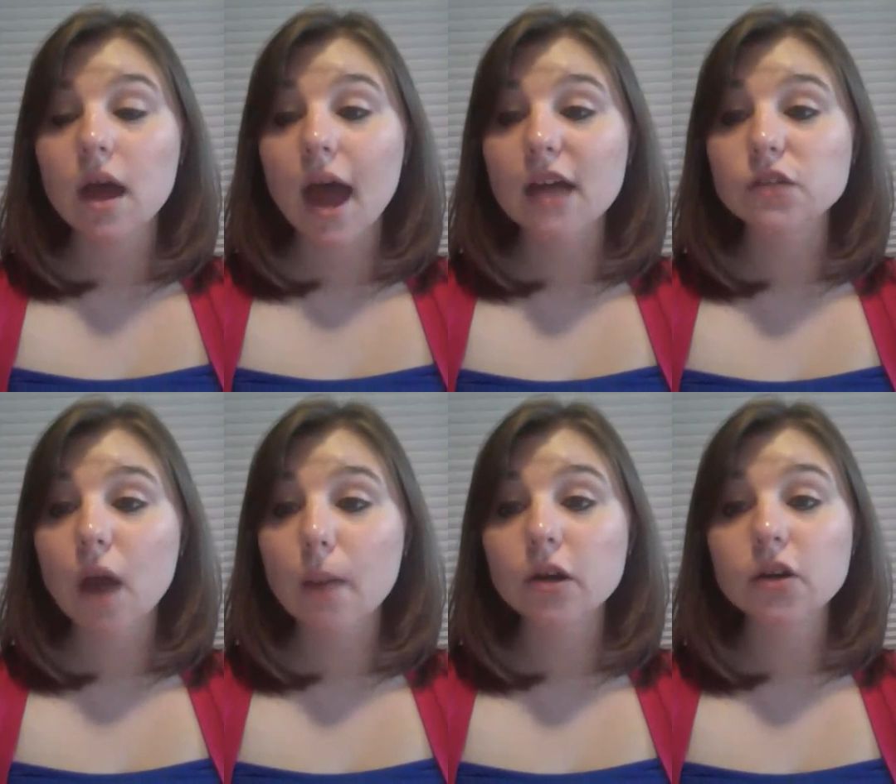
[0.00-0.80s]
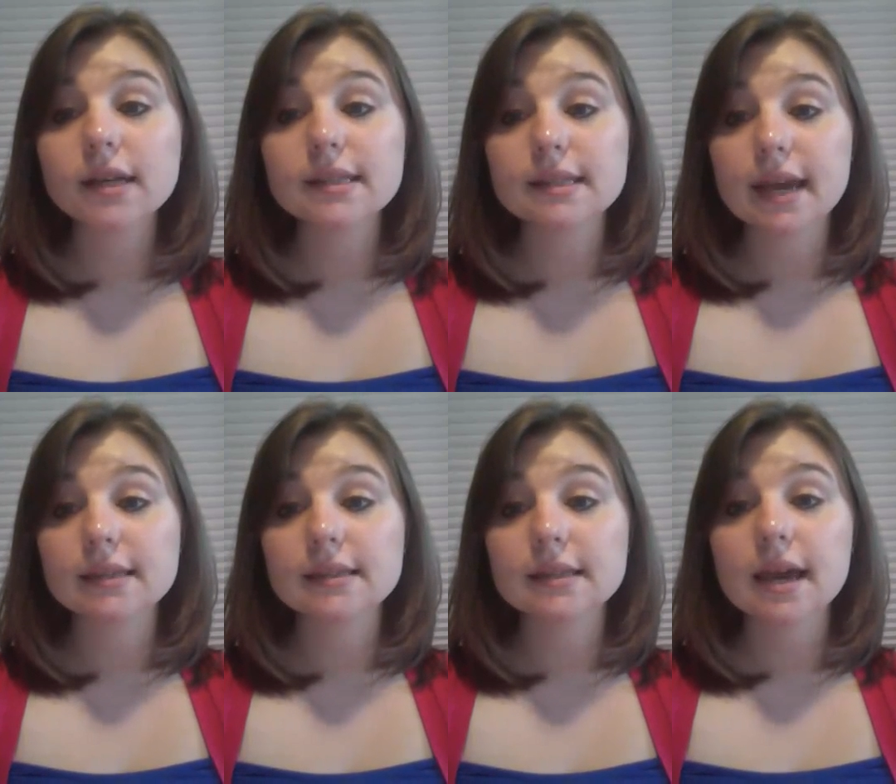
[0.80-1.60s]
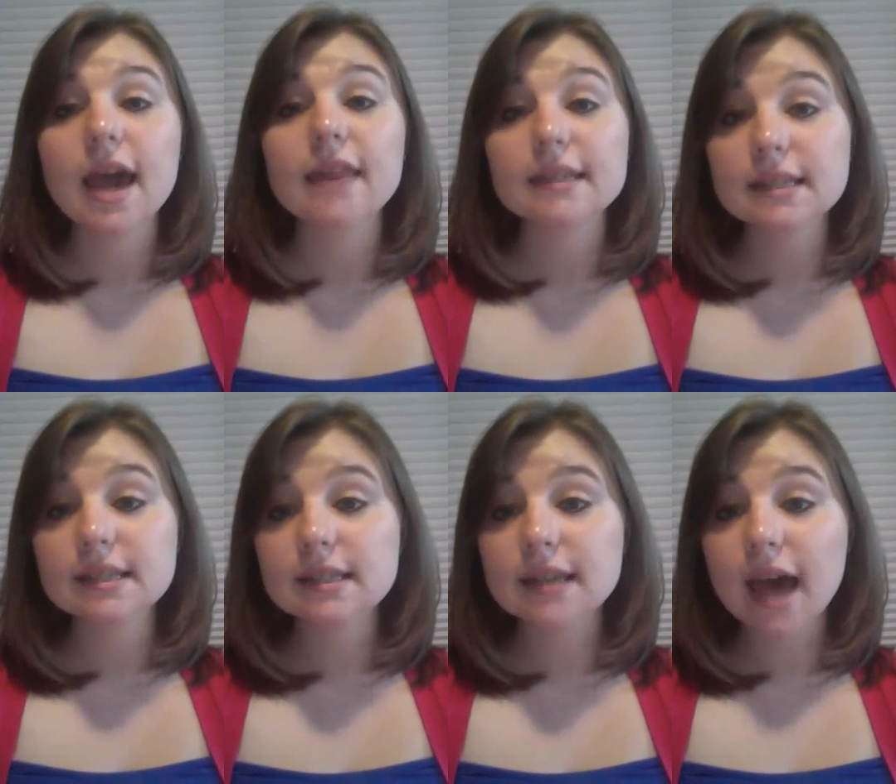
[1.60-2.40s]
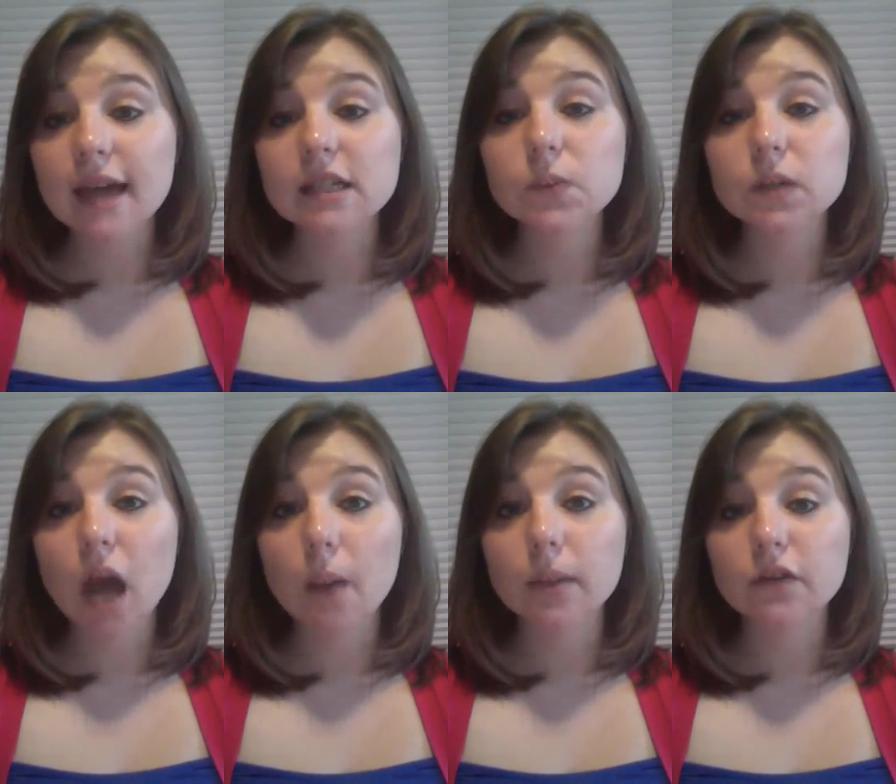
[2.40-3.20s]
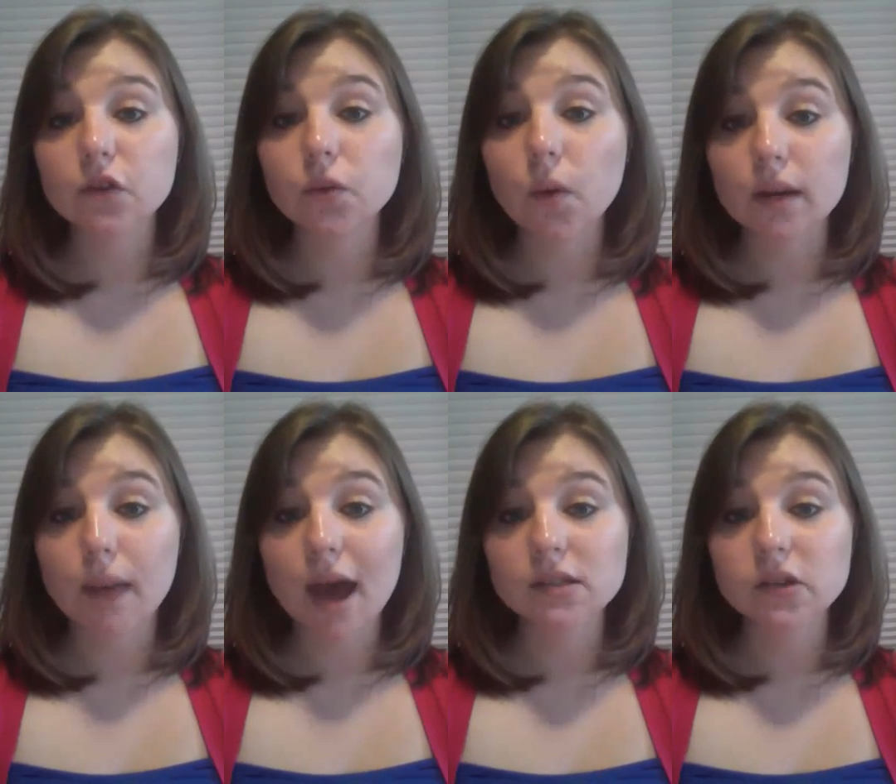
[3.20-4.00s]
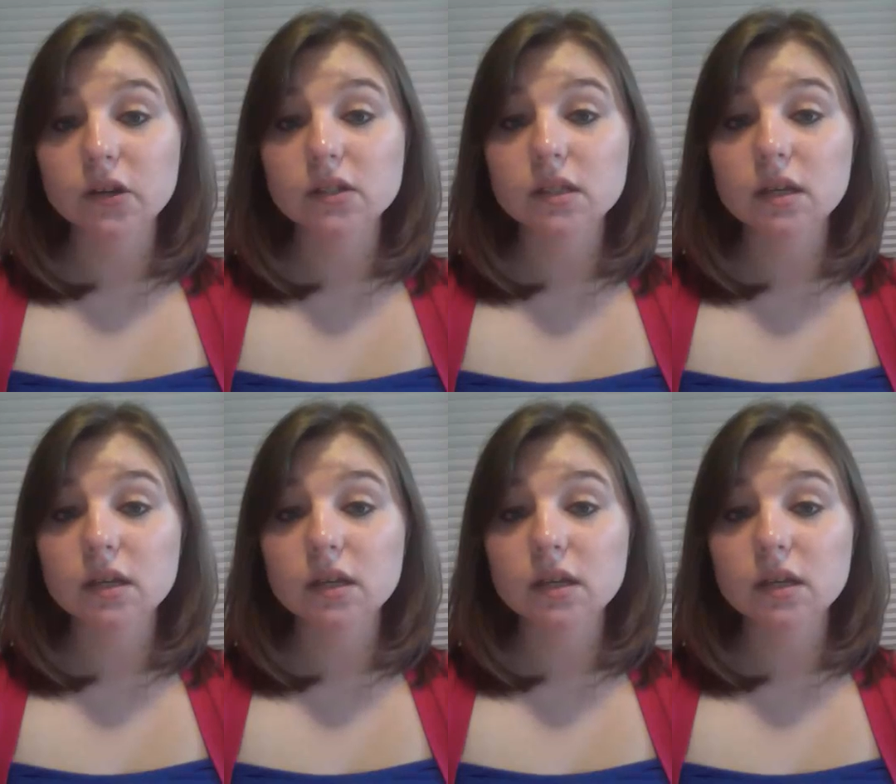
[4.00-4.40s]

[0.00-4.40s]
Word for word: As Robert Greene states, this is society's predominant viewpoint of masters.